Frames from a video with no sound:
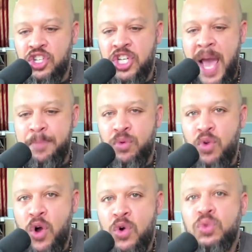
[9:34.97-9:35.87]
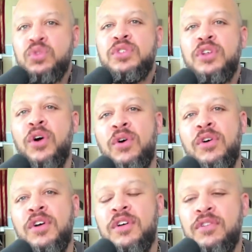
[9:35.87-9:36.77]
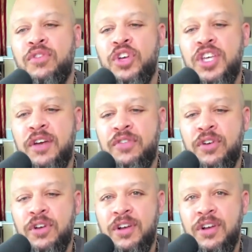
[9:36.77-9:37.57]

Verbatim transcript: chaperones, you know, for for